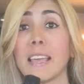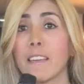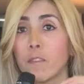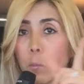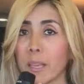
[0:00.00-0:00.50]

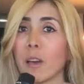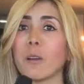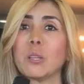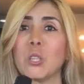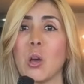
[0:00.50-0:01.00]
If we
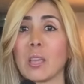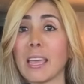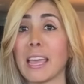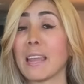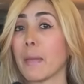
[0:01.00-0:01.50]
are
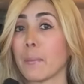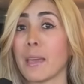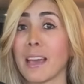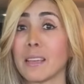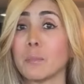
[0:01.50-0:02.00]
talking and
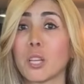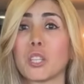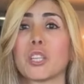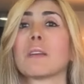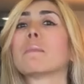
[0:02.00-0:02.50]
maybe I am
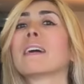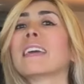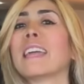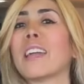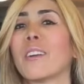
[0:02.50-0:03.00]
touching my
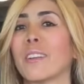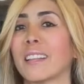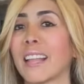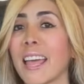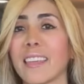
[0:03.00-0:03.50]
hair
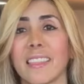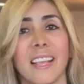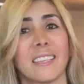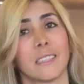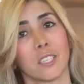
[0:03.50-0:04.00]
like
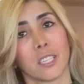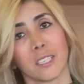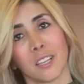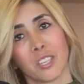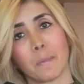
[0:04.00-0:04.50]
this and just
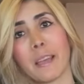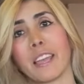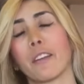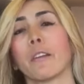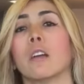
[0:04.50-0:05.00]
touching my
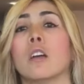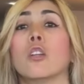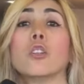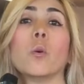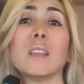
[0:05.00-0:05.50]
hair,
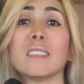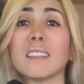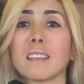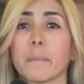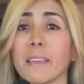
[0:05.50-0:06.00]
notice
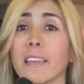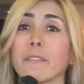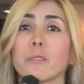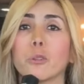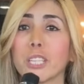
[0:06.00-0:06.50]
this could be a
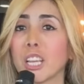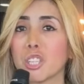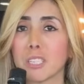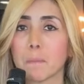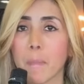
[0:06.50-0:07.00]

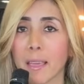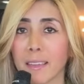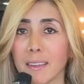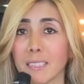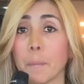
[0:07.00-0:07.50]
flirtatious
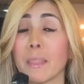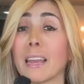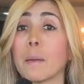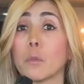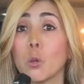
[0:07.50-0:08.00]
mechanism that
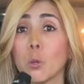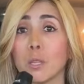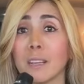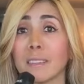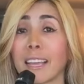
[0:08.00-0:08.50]
I'm
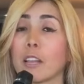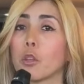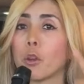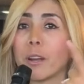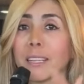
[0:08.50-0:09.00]
using to get
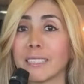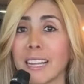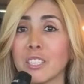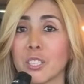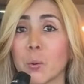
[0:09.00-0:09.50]
your
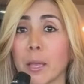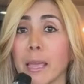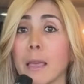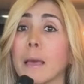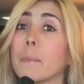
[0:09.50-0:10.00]
attention,
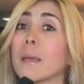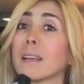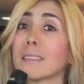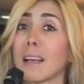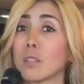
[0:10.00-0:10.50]
okay?
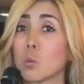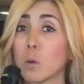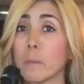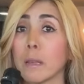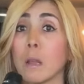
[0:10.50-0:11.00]
Because as
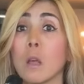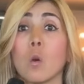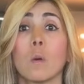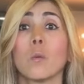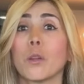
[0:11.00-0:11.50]
women,
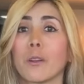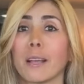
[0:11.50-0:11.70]
when we are